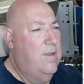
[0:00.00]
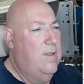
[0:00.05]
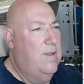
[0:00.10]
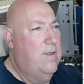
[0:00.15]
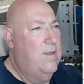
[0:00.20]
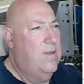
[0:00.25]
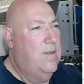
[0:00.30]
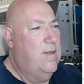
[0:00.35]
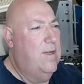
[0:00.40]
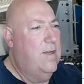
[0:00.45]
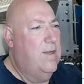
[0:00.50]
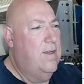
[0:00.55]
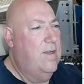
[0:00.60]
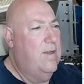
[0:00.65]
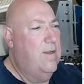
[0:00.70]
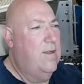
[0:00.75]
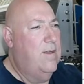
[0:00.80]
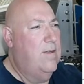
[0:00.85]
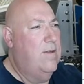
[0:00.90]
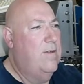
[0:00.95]
It's
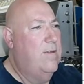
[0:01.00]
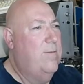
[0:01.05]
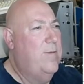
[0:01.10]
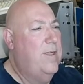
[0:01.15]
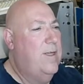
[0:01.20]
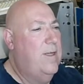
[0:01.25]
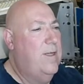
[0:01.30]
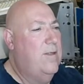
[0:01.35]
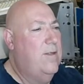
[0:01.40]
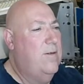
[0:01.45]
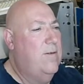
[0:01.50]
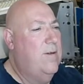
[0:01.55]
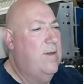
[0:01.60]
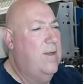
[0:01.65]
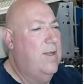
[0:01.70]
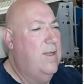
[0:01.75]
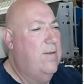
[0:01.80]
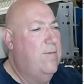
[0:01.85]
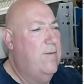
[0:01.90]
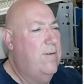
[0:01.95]
gone a bit too
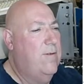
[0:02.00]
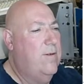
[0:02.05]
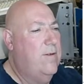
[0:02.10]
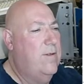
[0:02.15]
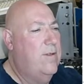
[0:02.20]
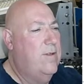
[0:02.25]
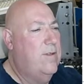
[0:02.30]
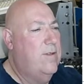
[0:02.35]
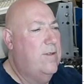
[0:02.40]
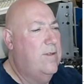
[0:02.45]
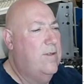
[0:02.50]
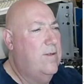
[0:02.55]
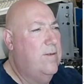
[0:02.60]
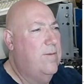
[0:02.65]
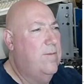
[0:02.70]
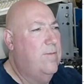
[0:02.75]
clever on us.